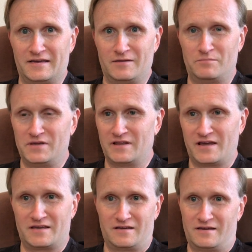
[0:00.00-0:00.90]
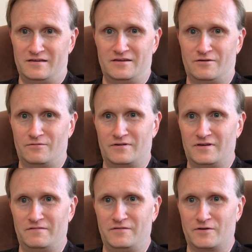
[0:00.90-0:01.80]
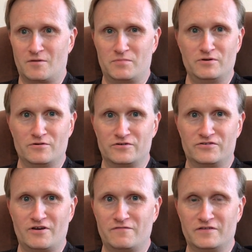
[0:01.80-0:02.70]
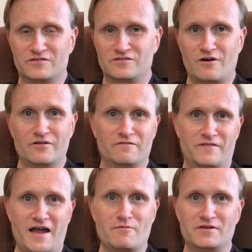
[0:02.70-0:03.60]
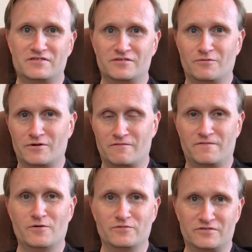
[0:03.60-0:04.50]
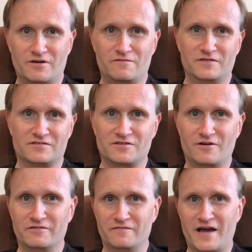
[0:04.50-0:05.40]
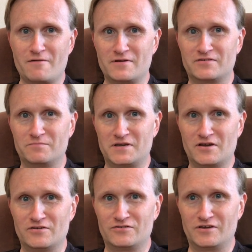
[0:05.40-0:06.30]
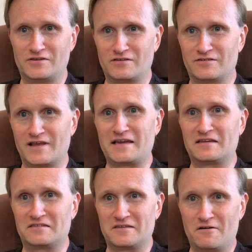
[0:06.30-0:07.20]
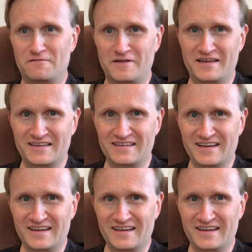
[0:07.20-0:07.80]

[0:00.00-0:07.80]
it'd be like a uh, you know if your computer self-installed a virus or your phone self-installed a virus because it doesn't like itself